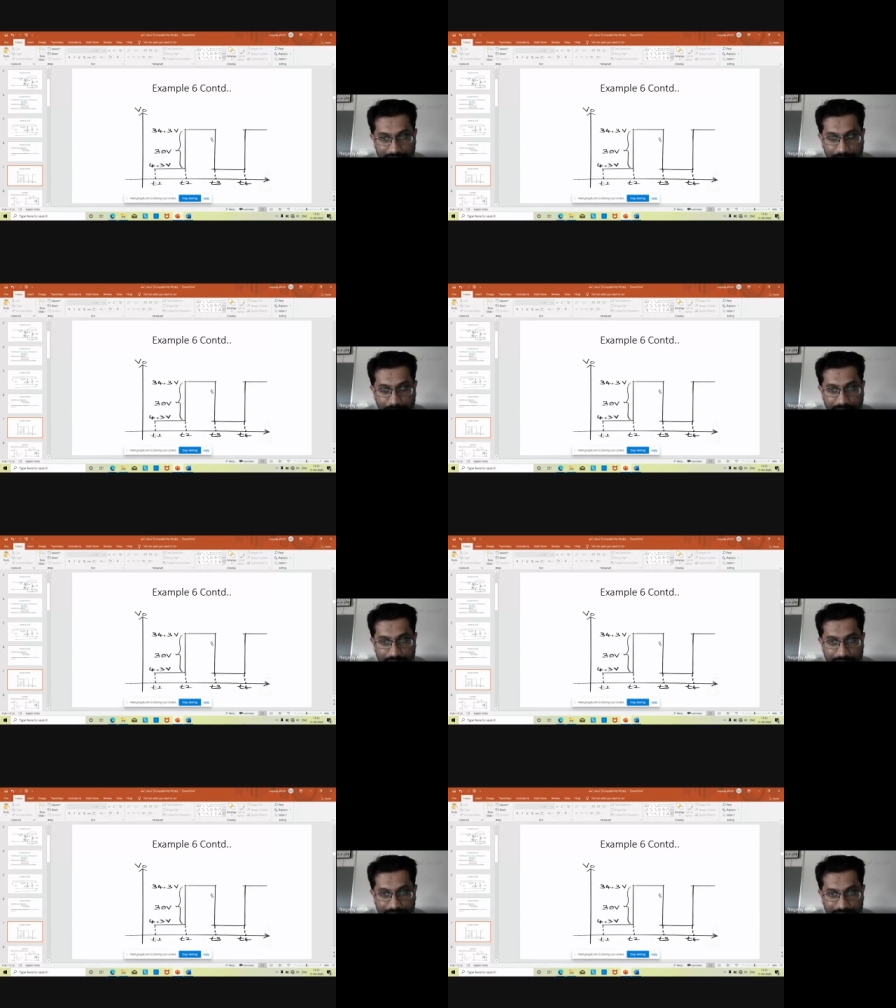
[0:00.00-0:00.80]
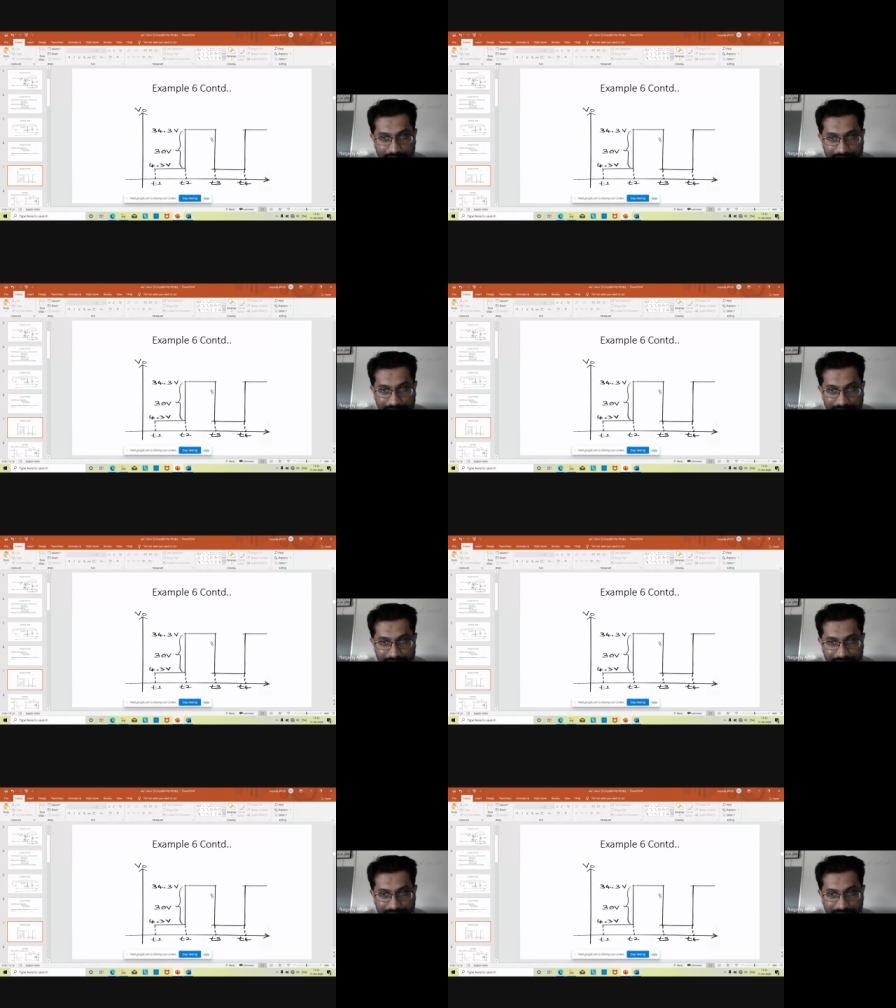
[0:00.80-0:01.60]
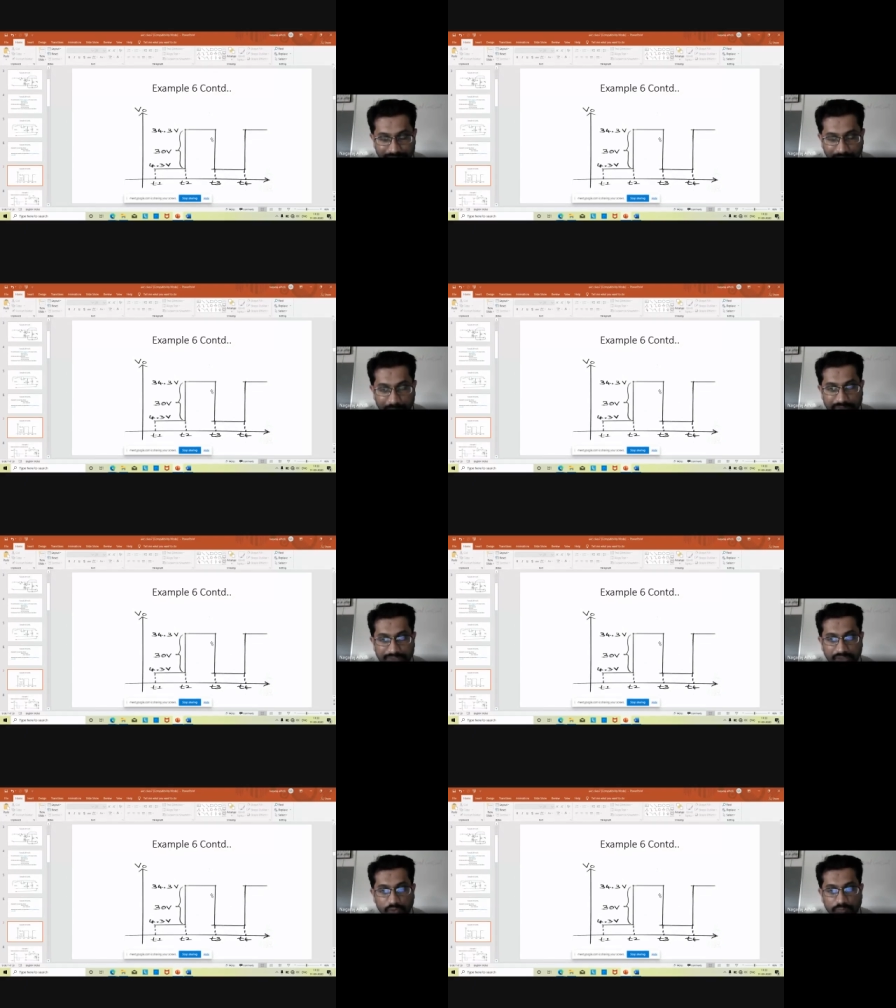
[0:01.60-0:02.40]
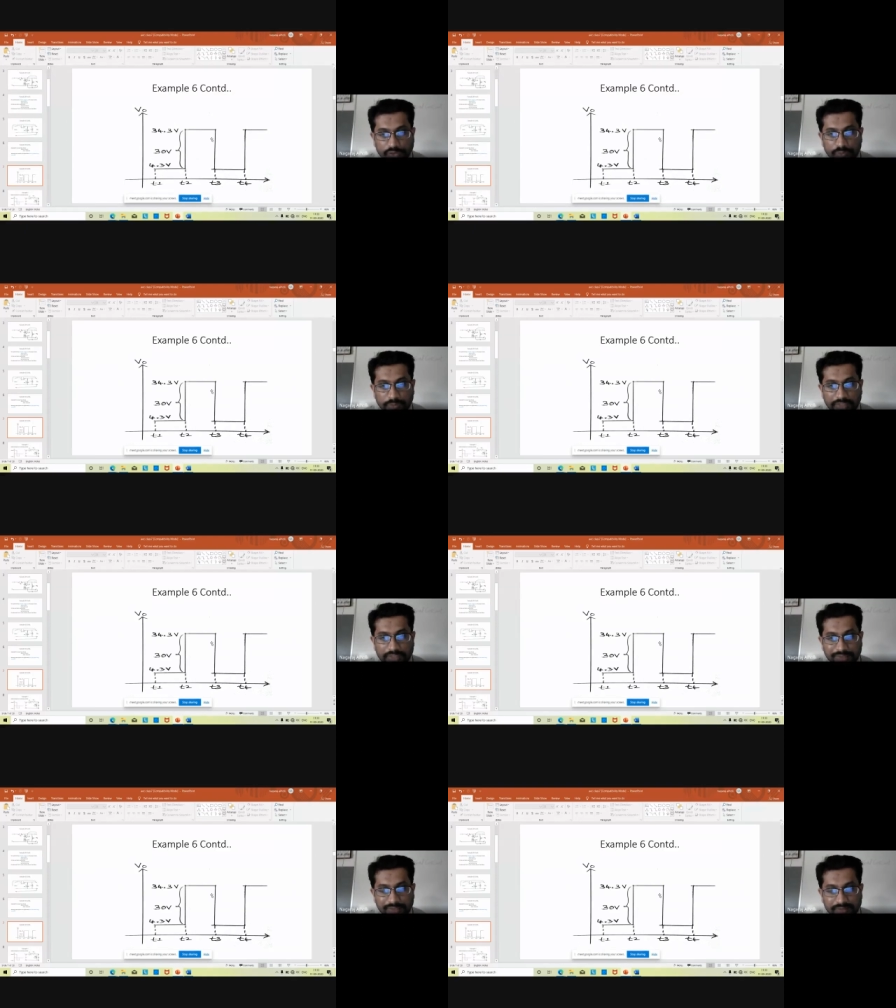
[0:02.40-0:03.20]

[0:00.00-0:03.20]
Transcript: yes please how much is the output swing here